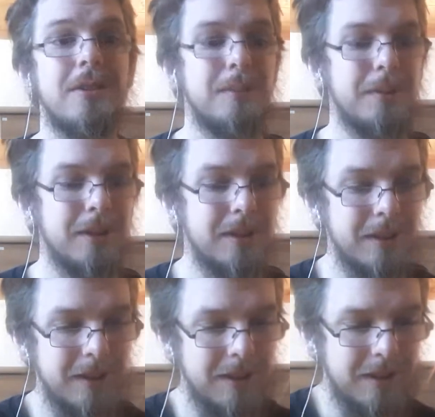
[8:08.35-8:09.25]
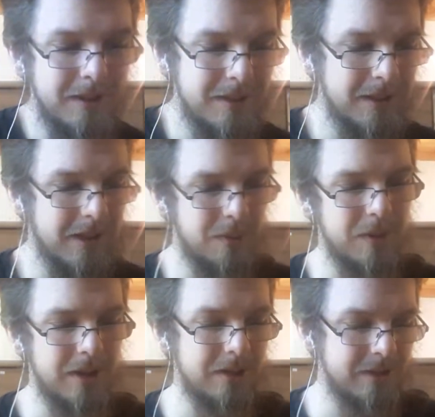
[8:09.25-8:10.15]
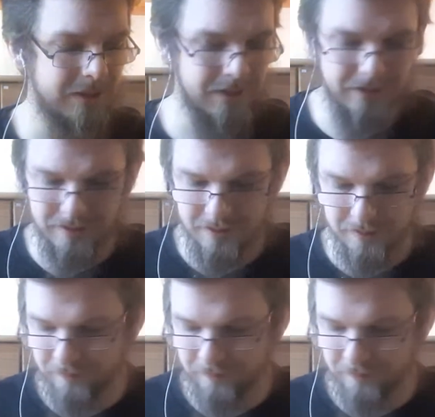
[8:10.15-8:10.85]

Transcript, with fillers: or something that can wear it, and that's